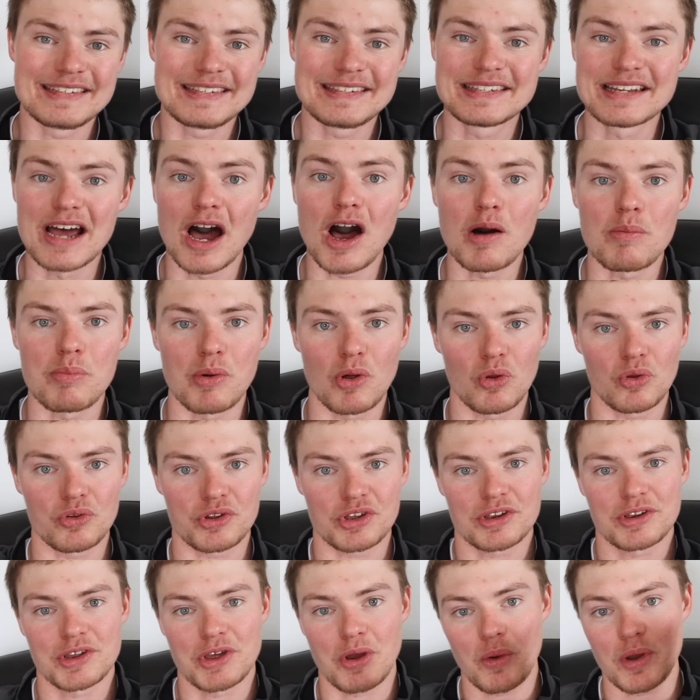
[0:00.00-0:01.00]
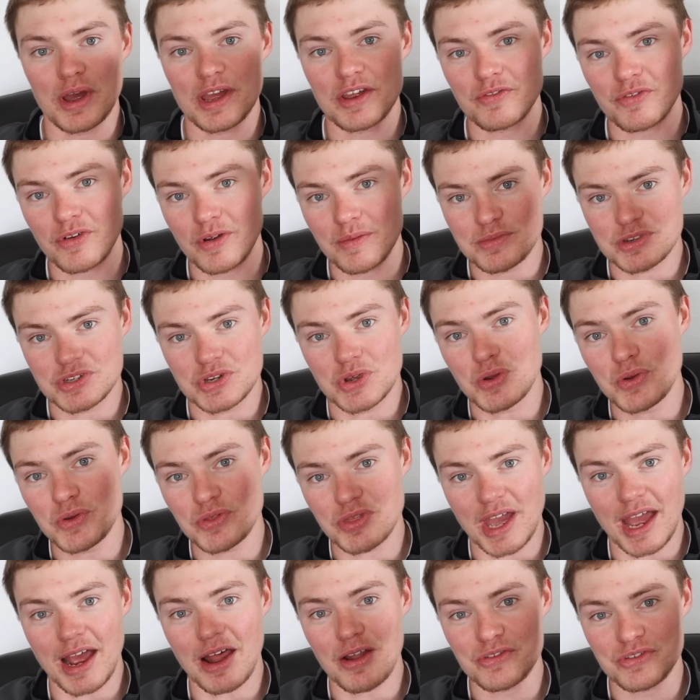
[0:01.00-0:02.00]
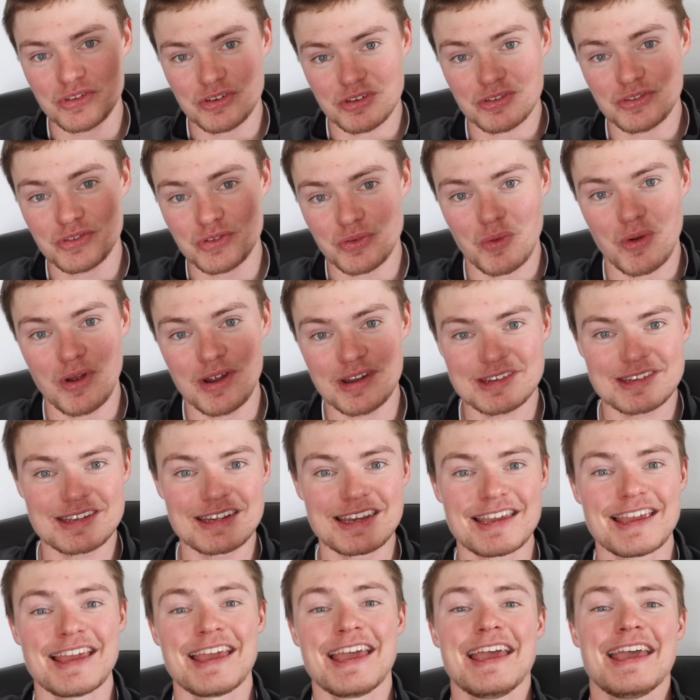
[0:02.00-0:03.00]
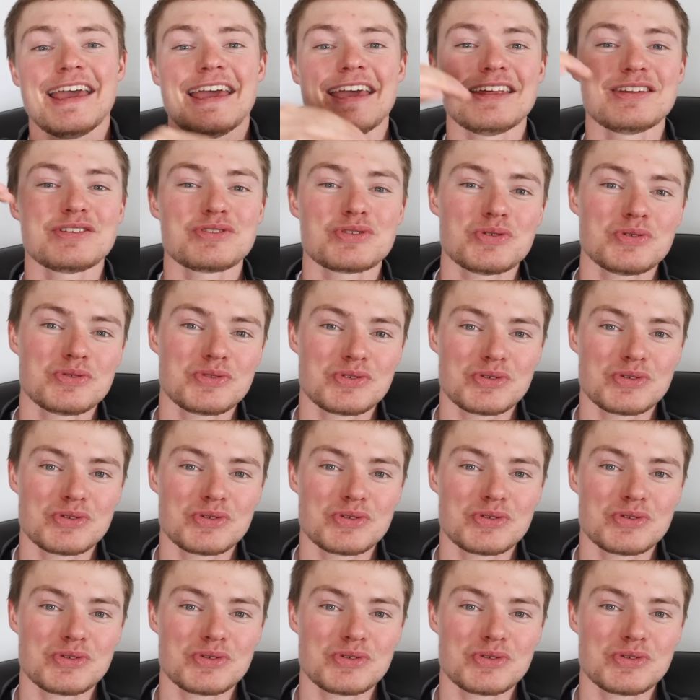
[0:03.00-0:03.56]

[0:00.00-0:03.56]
doubled, going from 2020 into